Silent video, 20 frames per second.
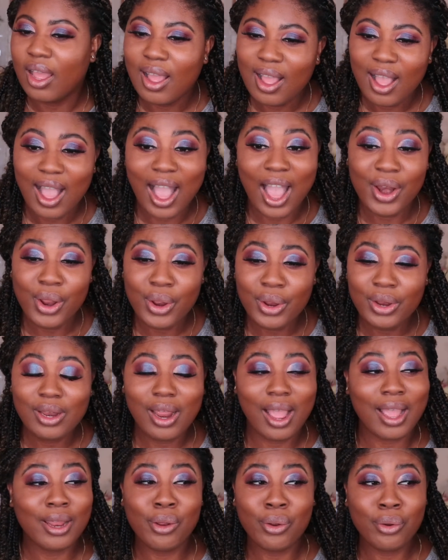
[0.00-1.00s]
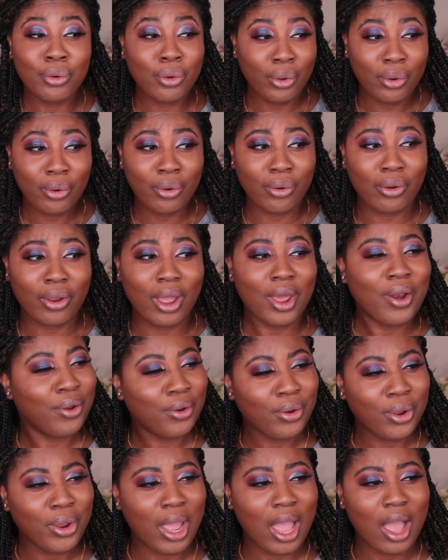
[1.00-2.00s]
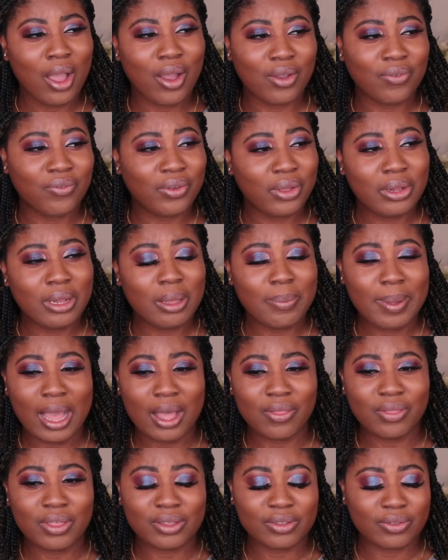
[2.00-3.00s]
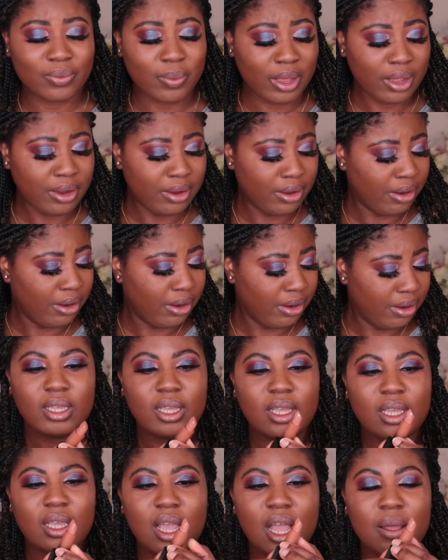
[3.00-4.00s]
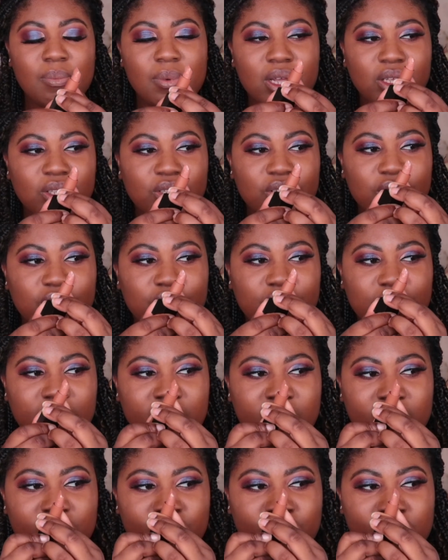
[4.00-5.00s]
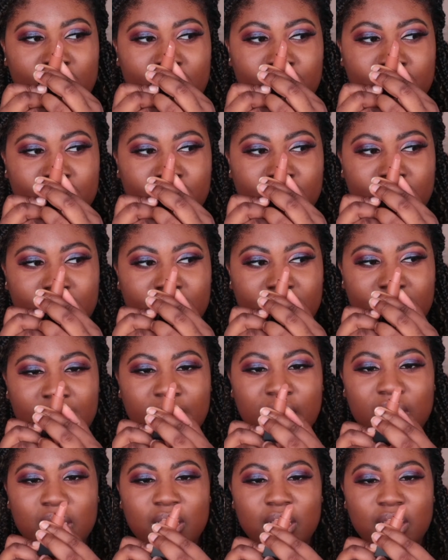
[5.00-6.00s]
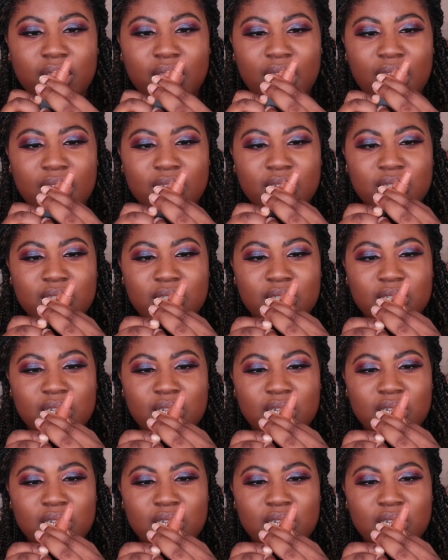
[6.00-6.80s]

I don't know how I feel about this one. See how much it bubbled in the canister?